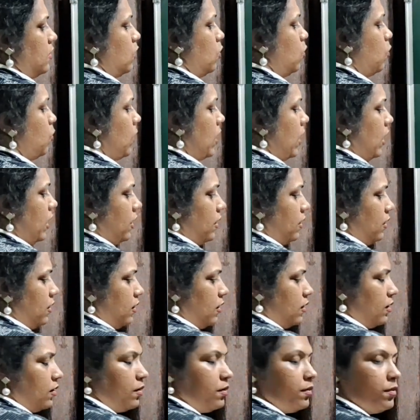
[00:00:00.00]
1
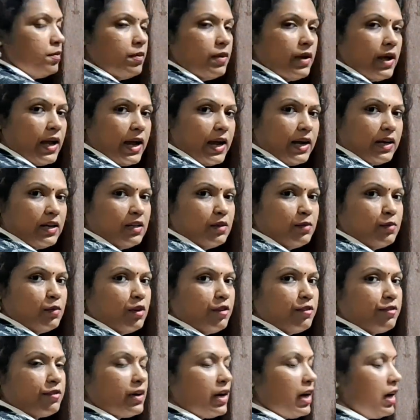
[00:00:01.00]
atom
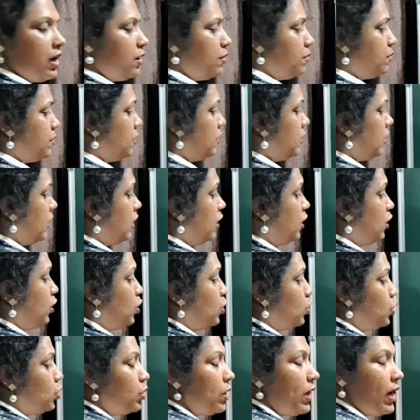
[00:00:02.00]
of carbon and
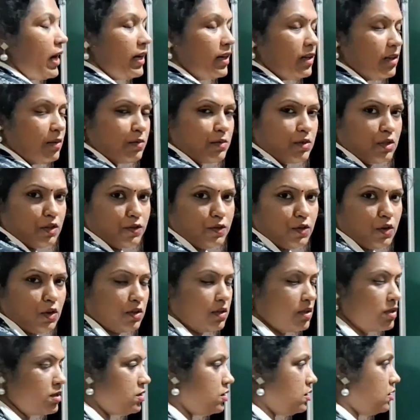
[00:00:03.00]
2 atoms of
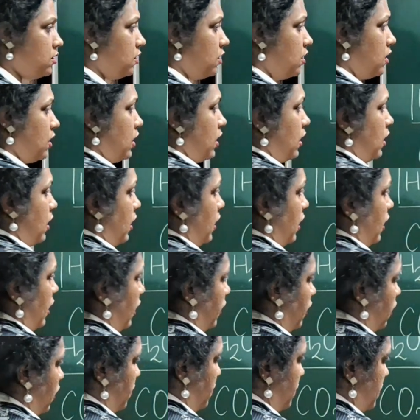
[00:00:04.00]
oxygen.
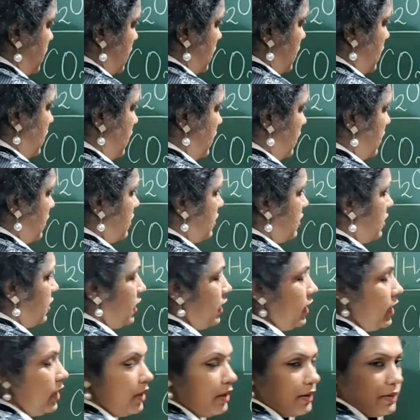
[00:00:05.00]
Atomicity is
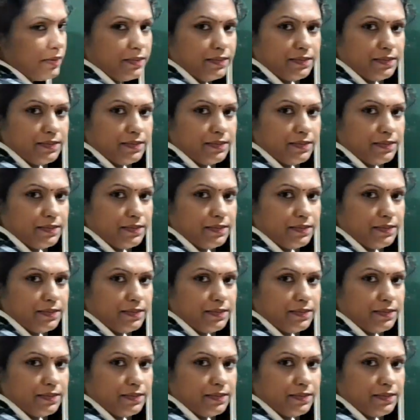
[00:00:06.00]
3.